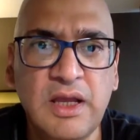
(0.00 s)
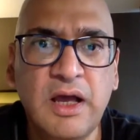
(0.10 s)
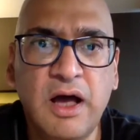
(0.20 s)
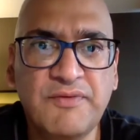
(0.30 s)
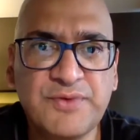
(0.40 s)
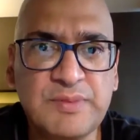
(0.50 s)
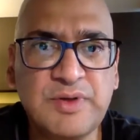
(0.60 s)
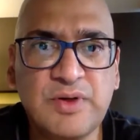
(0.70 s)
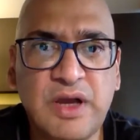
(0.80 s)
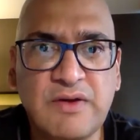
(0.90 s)
of
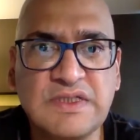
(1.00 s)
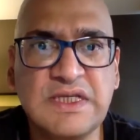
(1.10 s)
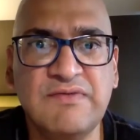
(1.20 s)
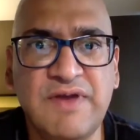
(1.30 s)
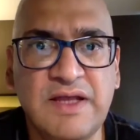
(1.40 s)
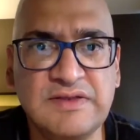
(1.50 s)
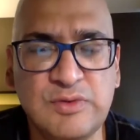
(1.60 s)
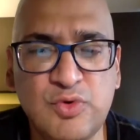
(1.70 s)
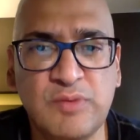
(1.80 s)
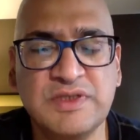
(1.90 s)
cryptocurrency events,
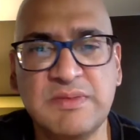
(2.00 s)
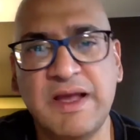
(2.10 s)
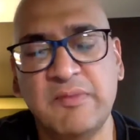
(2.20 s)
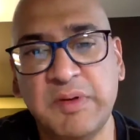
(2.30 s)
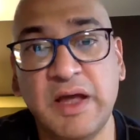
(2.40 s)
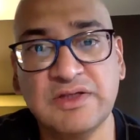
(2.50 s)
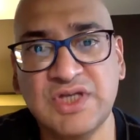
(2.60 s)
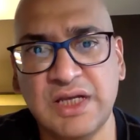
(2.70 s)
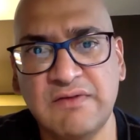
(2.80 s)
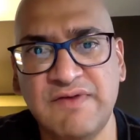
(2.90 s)
enormous amount of
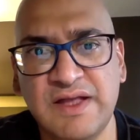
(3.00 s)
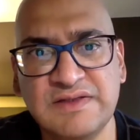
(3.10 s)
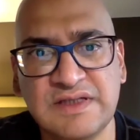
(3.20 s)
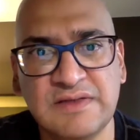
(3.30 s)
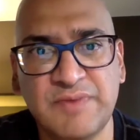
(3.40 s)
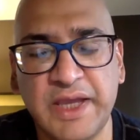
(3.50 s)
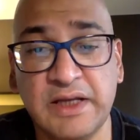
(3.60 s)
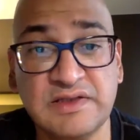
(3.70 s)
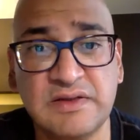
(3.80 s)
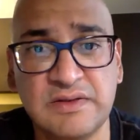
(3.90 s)
blockchain events. And I
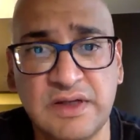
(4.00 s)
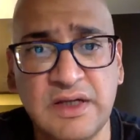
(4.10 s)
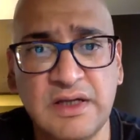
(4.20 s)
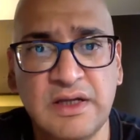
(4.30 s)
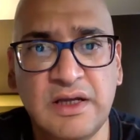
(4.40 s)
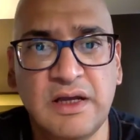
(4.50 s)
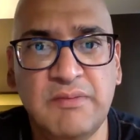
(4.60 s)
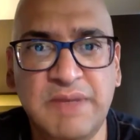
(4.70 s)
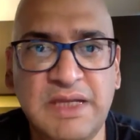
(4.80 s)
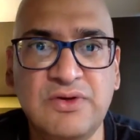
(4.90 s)
got to
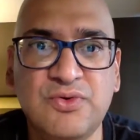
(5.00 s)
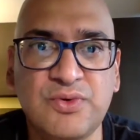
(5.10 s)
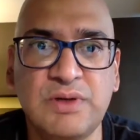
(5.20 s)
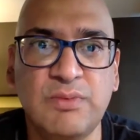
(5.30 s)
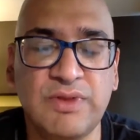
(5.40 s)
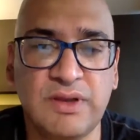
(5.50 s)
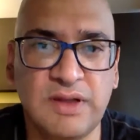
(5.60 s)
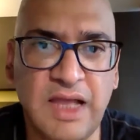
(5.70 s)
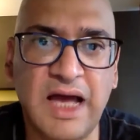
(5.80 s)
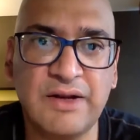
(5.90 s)
meet and greet with a
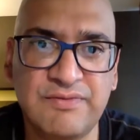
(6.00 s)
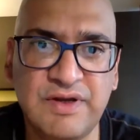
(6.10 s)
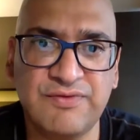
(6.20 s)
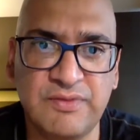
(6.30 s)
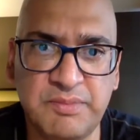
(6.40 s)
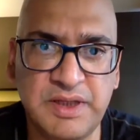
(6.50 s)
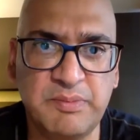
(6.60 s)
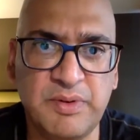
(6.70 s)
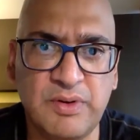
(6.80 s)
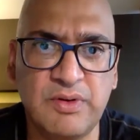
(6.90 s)
lot of different
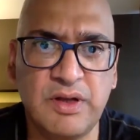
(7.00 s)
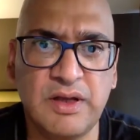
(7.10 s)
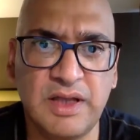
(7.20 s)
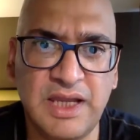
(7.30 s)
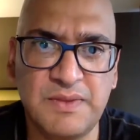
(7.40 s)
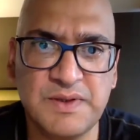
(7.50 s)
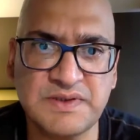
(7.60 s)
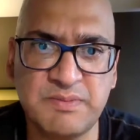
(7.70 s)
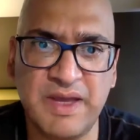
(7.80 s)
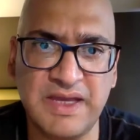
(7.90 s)
people in the
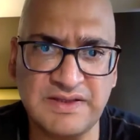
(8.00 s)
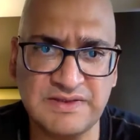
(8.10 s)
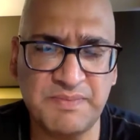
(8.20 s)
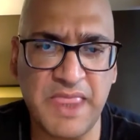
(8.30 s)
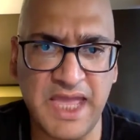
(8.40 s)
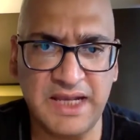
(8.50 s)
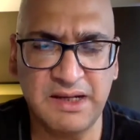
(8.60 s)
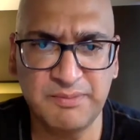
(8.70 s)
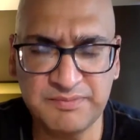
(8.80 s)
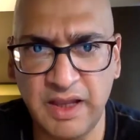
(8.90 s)
space.
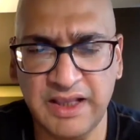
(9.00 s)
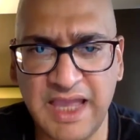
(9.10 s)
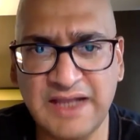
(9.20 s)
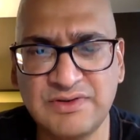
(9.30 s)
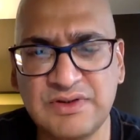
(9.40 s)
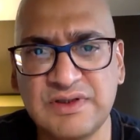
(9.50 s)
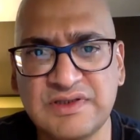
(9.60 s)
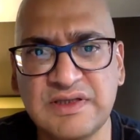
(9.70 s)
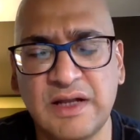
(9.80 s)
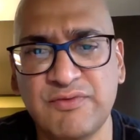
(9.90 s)
And again,
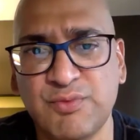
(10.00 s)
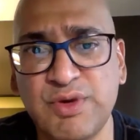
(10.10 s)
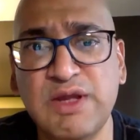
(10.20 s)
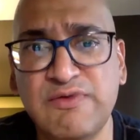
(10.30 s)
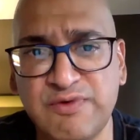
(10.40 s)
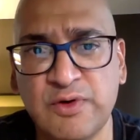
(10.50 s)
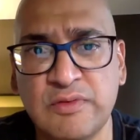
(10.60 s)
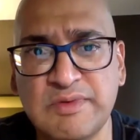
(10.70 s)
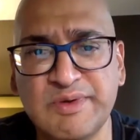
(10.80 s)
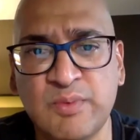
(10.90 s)
this kind of
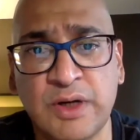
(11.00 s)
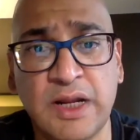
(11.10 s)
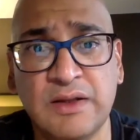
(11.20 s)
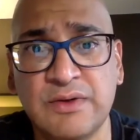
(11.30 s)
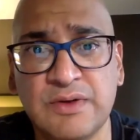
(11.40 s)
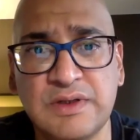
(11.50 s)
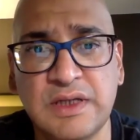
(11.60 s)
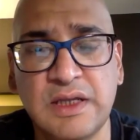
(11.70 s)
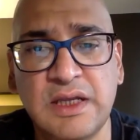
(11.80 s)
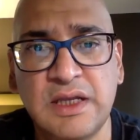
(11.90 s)
reaffirmed what I learned
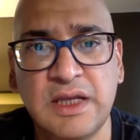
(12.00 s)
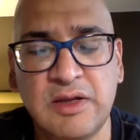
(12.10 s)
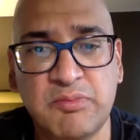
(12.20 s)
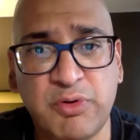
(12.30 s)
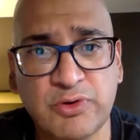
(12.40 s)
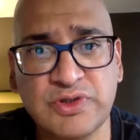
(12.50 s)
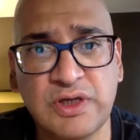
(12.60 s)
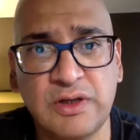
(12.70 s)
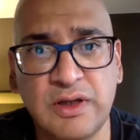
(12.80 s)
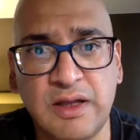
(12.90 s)
in
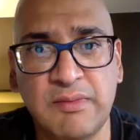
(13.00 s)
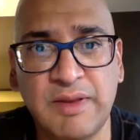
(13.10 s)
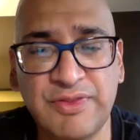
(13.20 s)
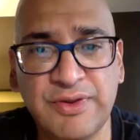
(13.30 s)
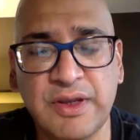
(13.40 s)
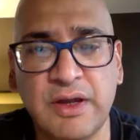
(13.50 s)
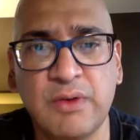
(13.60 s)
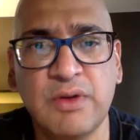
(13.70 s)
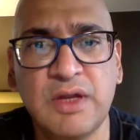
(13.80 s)
Portugal a month ago,